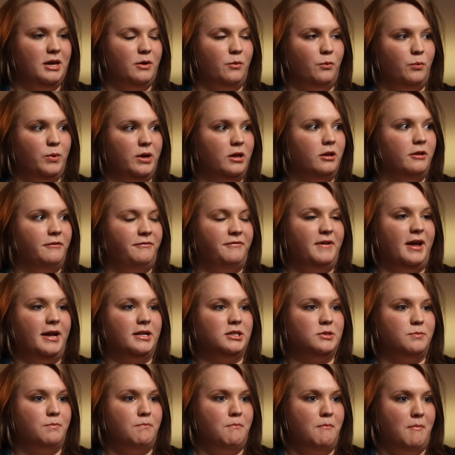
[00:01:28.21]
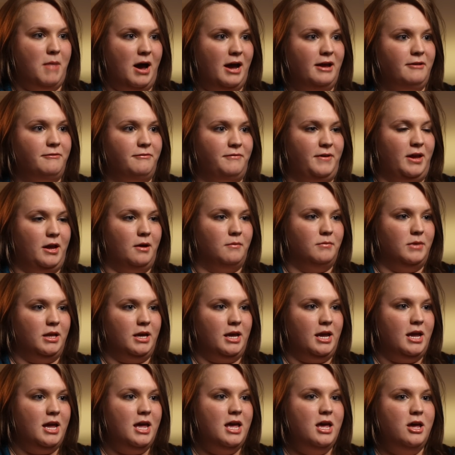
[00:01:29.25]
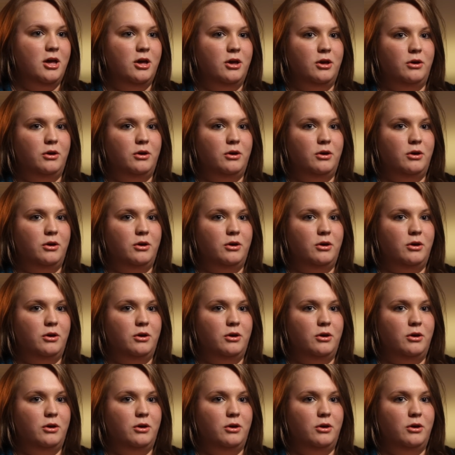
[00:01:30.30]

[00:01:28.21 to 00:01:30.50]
It will affect my family,